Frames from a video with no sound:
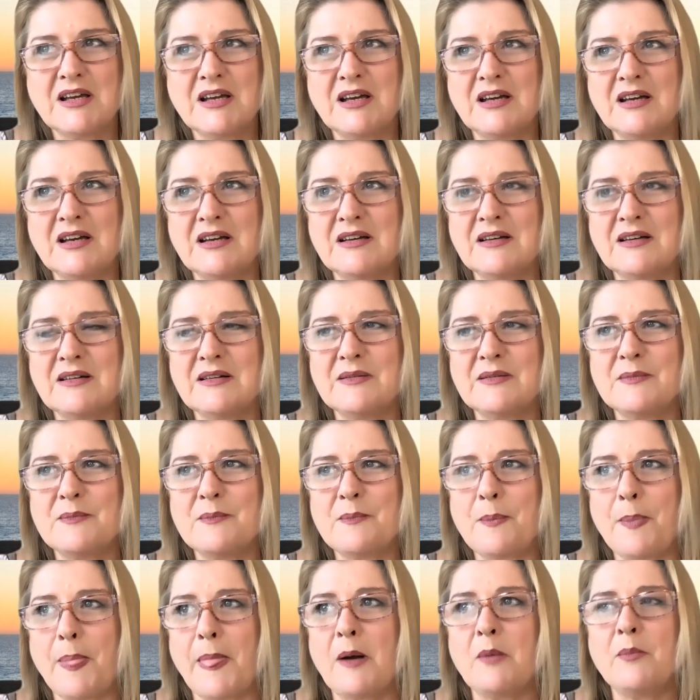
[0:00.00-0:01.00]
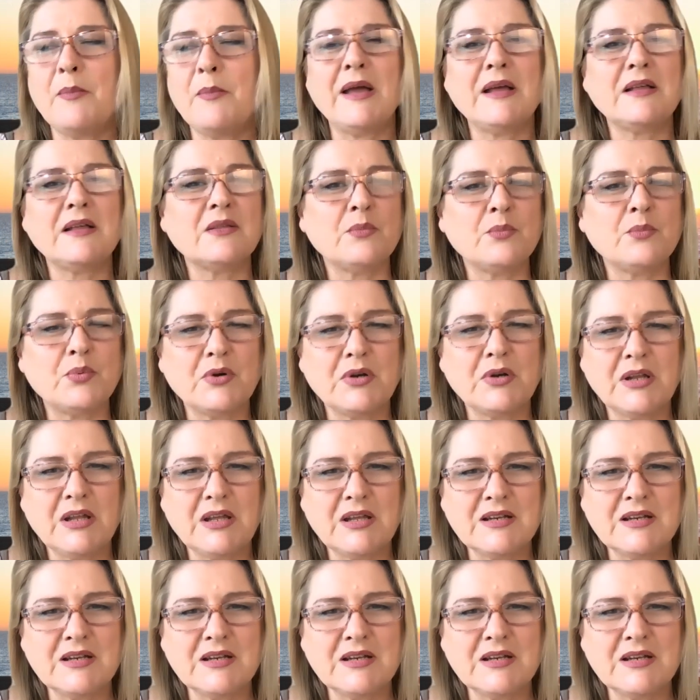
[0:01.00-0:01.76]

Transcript: Um, I'll make them pretty